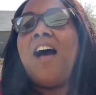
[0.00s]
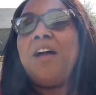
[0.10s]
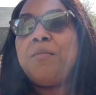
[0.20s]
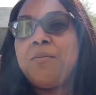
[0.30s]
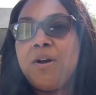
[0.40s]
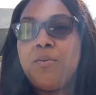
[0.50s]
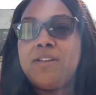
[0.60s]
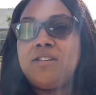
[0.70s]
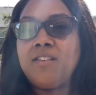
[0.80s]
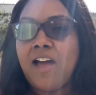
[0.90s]
I'm on my
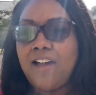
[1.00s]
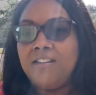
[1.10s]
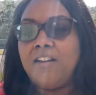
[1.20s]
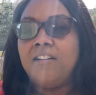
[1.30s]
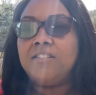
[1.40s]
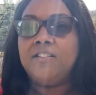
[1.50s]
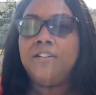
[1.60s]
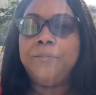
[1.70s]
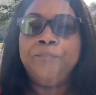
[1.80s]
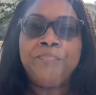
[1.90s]
way to the eye
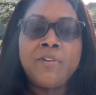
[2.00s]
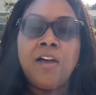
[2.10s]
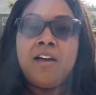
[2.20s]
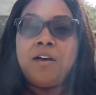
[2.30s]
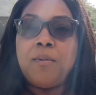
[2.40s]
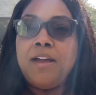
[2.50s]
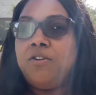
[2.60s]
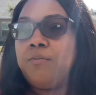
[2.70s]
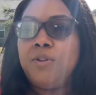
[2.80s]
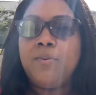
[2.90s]
doctor. Um, I
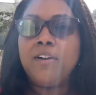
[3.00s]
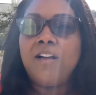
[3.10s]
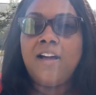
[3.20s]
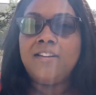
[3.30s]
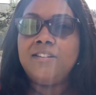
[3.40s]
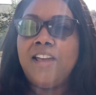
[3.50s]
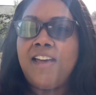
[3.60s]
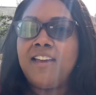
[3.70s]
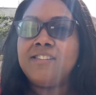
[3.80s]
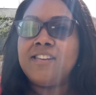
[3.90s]
normally wear
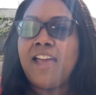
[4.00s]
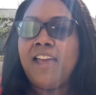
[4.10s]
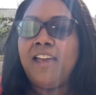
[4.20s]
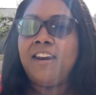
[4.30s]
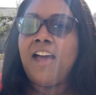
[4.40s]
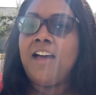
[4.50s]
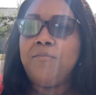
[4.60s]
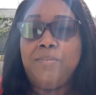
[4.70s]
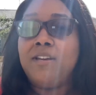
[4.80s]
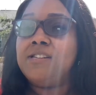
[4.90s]
contacts, and I,
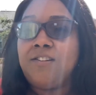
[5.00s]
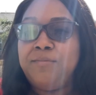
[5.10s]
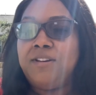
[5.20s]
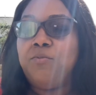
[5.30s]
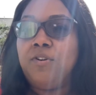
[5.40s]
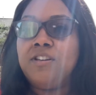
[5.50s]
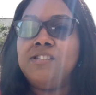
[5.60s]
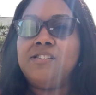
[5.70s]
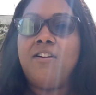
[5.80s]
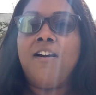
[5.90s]
because I've been
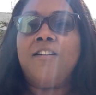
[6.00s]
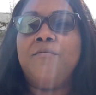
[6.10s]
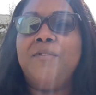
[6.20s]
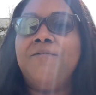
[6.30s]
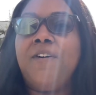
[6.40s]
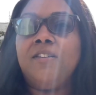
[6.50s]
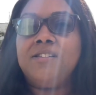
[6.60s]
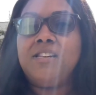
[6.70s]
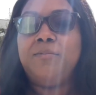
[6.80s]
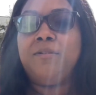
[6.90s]
working so hard, I've been falling
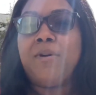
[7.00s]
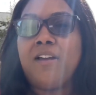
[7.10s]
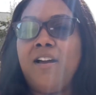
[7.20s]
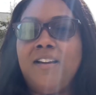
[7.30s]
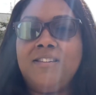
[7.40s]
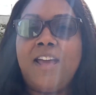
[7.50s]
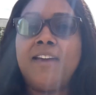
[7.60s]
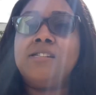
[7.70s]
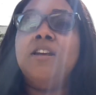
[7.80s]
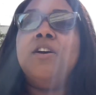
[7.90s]
asleep in my
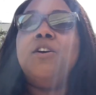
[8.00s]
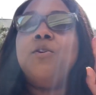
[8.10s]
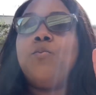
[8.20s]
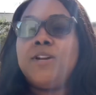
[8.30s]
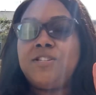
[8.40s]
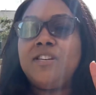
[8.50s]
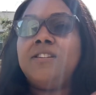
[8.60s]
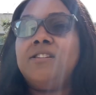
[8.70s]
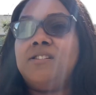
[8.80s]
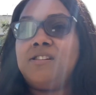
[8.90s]
contacts, which
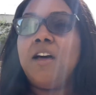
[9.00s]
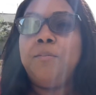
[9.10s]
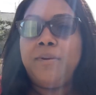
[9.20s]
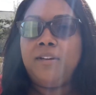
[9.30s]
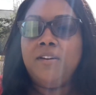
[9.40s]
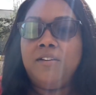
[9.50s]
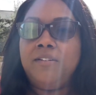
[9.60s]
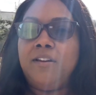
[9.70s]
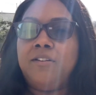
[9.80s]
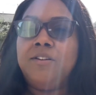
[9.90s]
is a big
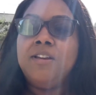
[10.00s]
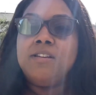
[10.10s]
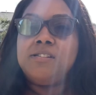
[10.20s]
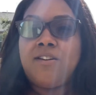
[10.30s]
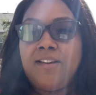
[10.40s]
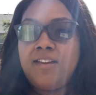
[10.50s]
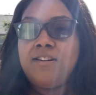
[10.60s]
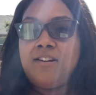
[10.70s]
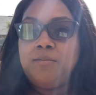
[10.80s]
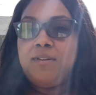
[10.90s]
no-no. So I
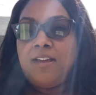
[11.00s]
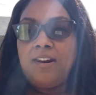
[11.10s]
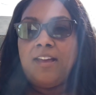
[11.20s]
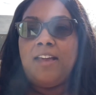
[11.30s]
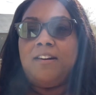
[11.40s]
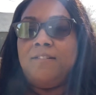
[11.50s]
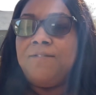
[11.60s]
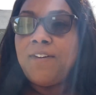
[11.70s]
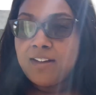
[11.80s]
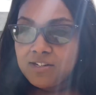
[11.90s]
ended up getting an
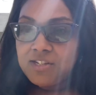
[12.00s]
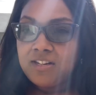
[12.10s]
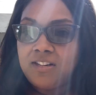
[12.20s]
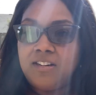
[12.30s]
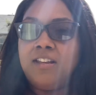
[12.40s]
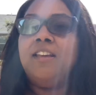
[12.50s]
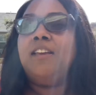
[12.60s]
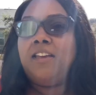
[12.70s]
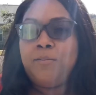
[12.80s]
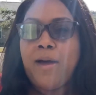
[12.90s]
infection
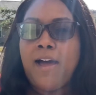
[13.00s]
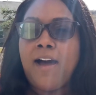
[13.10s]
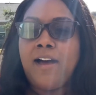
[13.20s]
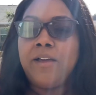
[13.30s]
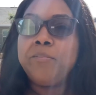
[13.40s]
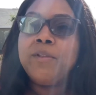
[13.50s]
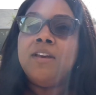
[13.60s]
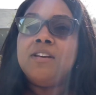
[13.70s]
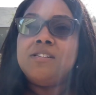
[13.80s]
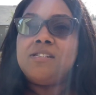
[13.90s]
in my eye.
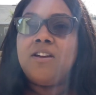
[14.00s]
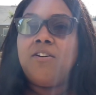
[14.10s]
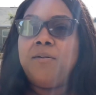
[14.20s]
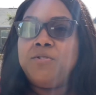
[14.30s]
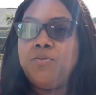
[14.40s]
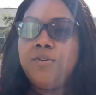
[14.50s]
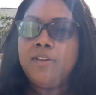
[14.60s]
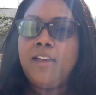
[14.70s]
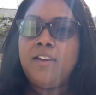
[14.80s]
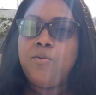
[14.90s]
So I'm doing a